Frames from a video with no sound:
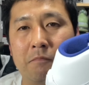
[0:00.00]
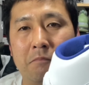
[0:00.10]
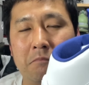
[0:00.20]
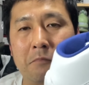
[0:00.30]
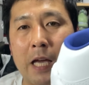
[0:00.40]

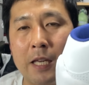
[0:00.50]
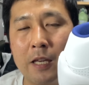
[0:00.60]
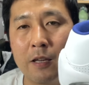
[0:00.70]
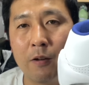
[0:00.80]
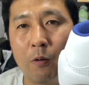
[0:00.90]

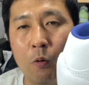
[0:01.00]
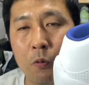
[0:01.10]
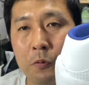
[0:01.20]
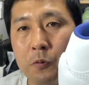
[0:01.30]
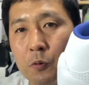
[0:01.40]
Nike
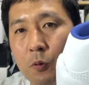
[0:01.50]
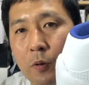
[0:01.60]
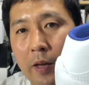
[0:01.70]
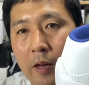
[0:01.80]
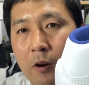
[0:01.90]
old
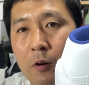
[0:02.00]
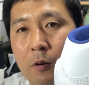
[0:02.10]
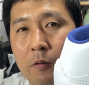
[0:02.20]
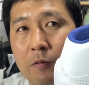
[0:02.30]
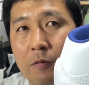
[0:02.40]
school
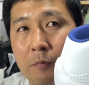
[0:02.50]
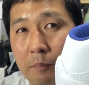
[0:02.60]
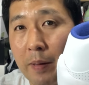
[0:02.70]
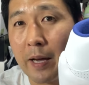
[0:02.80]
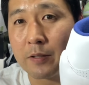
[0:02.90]
Air
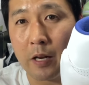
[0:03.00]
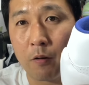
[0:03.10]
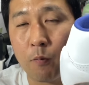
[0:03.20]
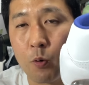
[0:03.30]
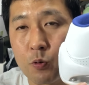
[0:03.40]
Max Air
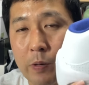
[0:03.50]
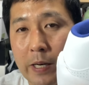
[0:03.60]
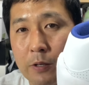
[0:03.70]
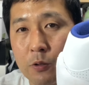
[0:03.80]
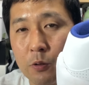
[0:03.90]
Force
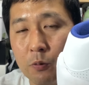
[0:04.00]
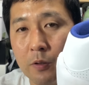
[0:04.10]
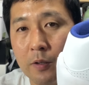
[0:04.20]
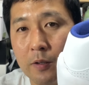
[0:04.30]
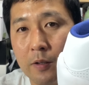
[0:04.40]
running shoe
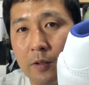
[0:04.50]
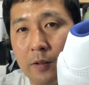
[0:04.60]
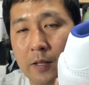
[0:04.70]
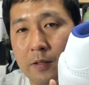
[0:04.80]
that's